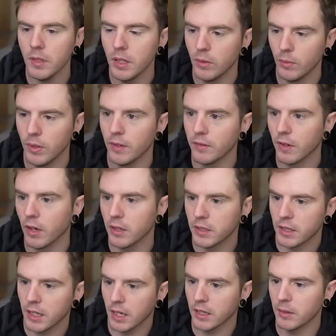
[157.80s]
We have got
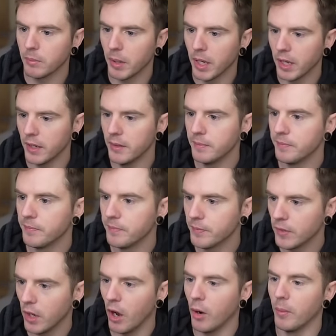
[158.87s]
second pair.
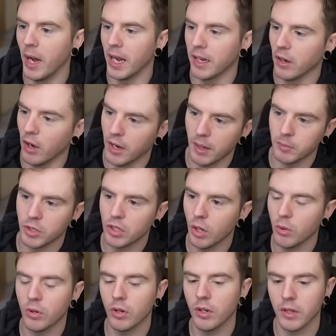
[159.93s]
Oh my God, I'm so
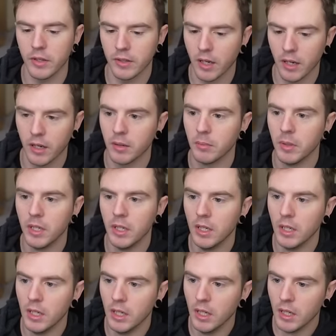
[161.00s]
good at this game.
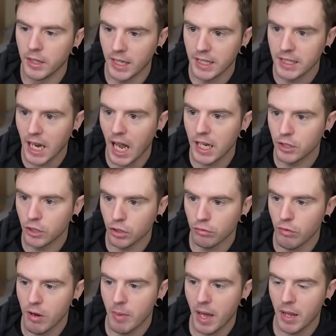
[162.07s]
This guy just
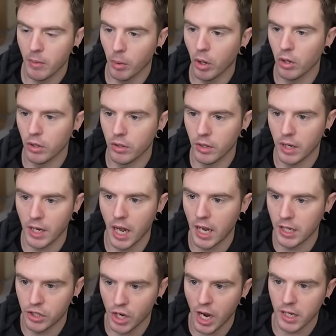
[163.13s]
three bet the button and I
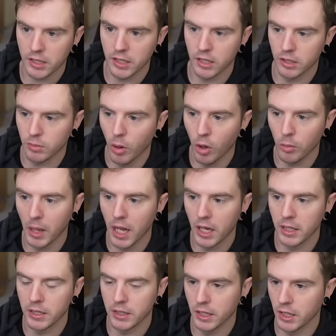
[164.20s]
had jacks in the small
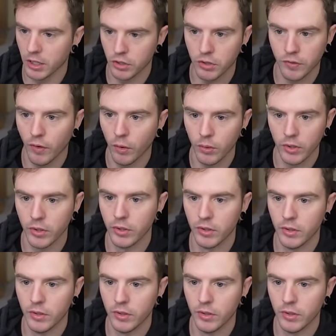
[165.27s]
blind and I just folded.